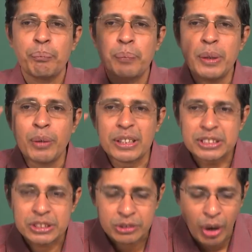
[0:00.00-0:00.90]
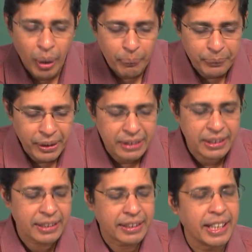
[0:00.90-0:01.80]
P1 stopped
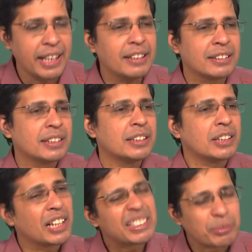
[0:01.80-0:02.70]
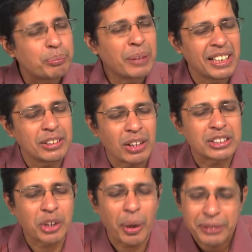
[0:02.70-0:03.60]
that read, meaning not
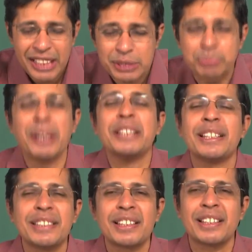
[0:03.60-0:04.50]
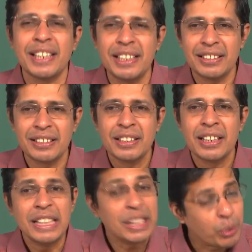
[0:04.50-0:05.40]
stopped, suspended that read,
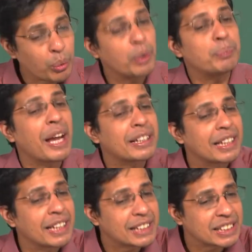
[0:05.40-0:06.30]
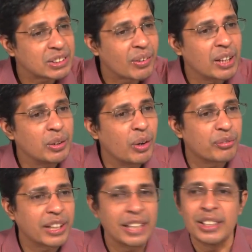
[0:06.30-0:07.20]
it wrote back the latest value
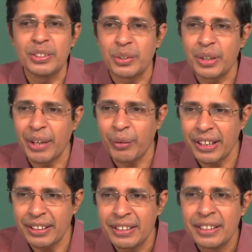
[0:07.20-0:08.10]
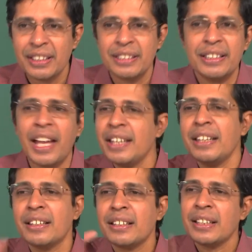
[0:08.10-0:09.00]
of 10 into A1, then
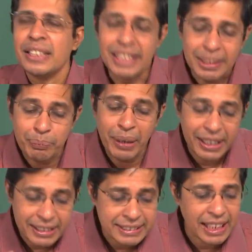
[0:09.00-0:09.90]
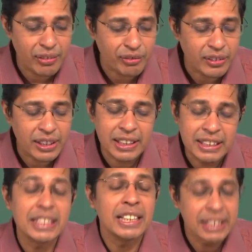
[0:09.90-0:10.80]
it made itself,
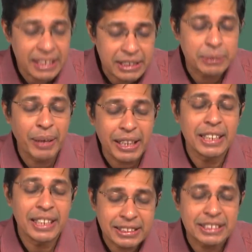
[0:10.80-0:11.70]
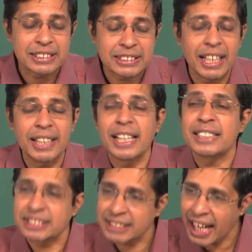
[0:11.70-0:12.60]
it, it made its state
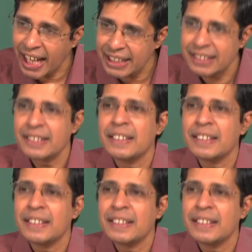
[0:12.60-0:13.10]
as shared